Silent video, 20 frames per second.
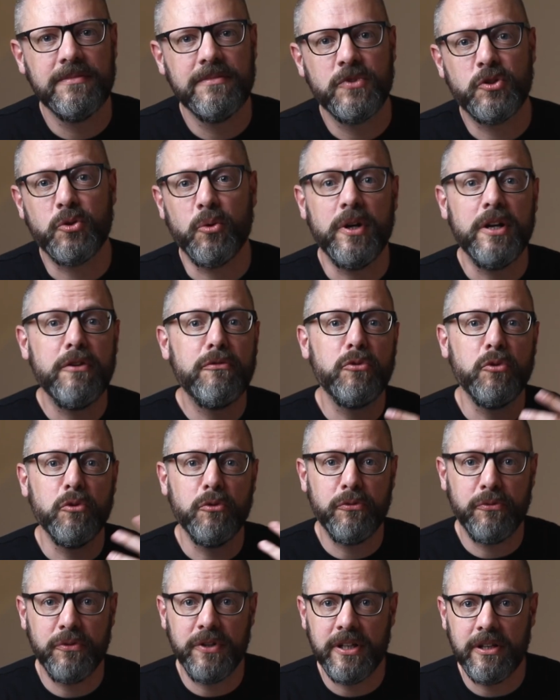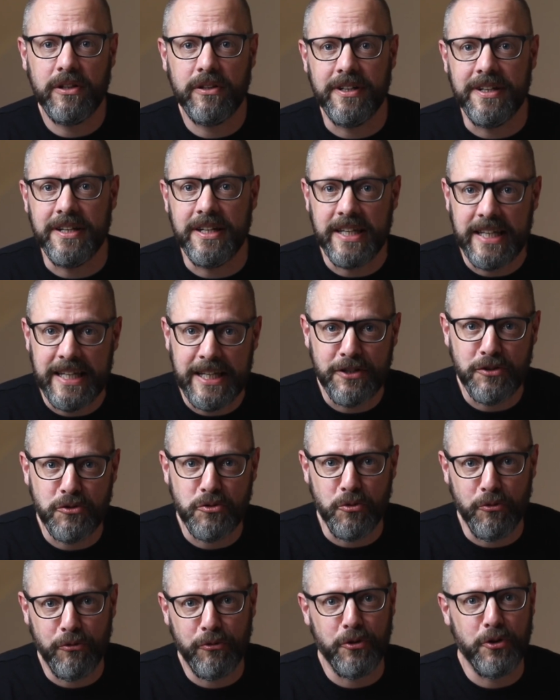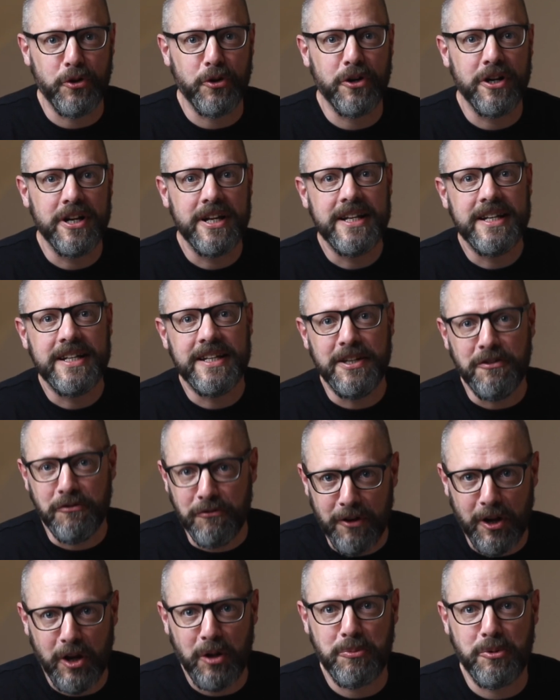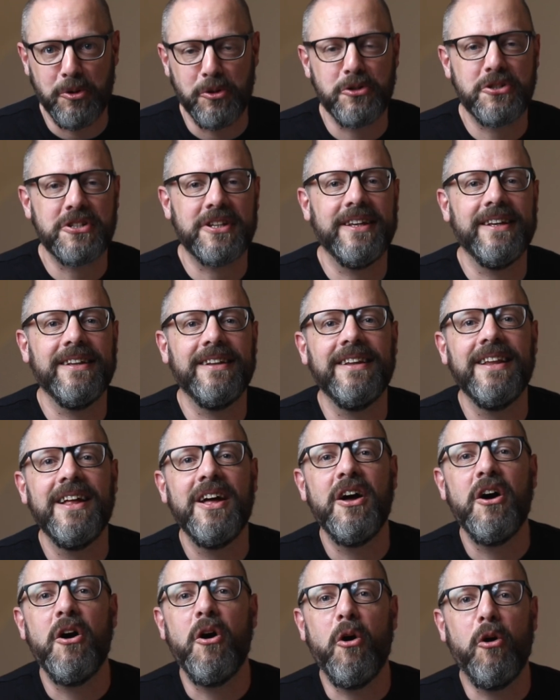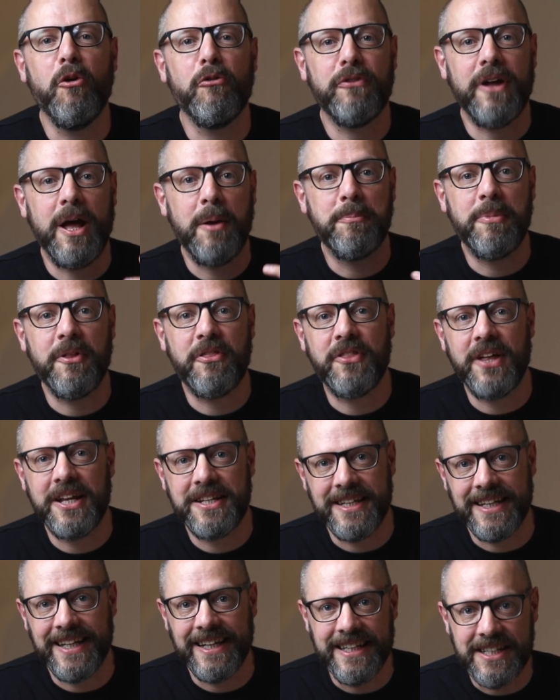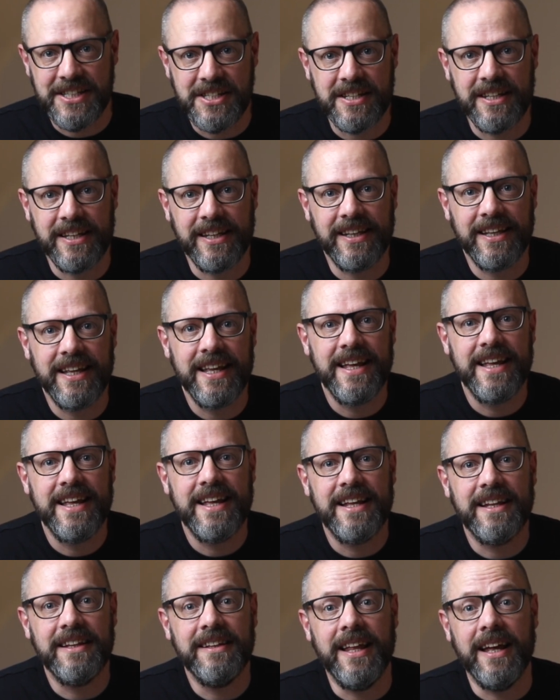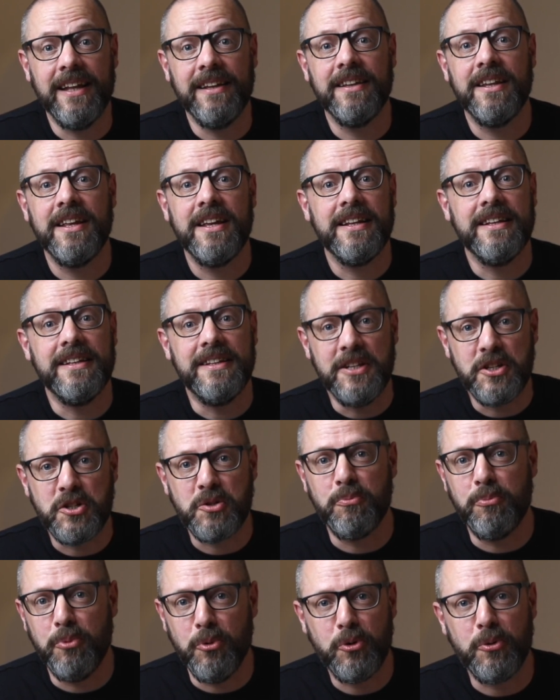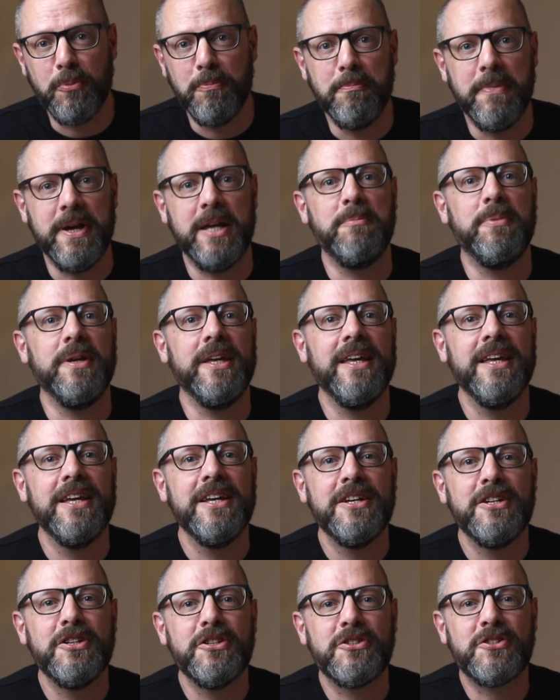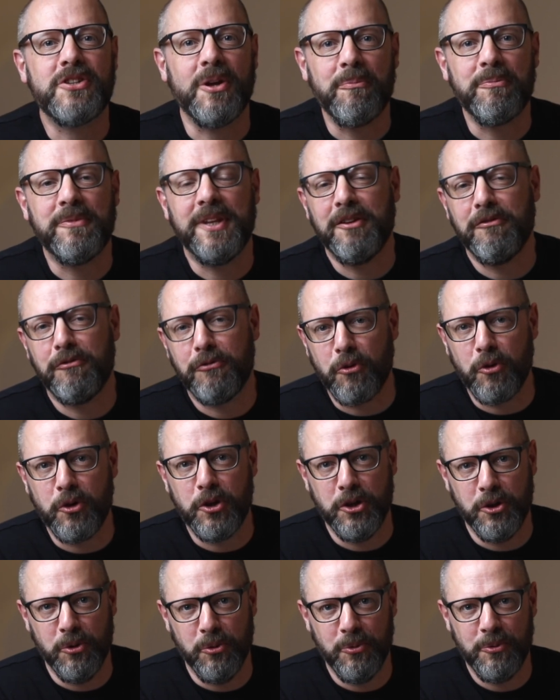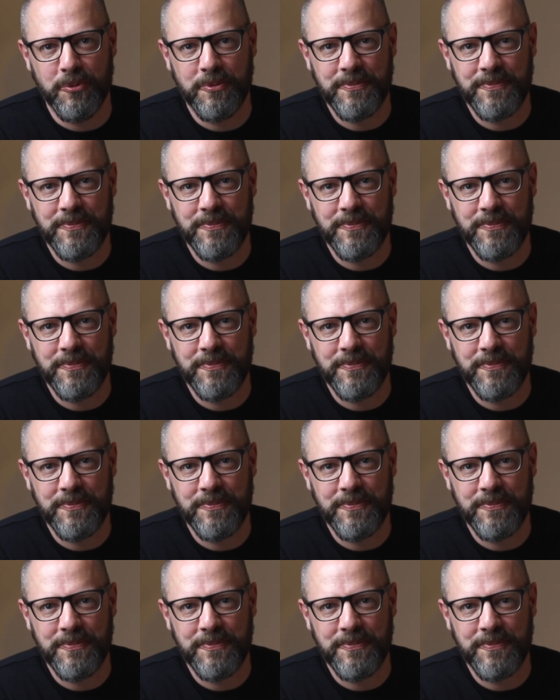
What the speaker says: So if you feel the need to further develop your skill of empathetic listening, then this book may be something for you.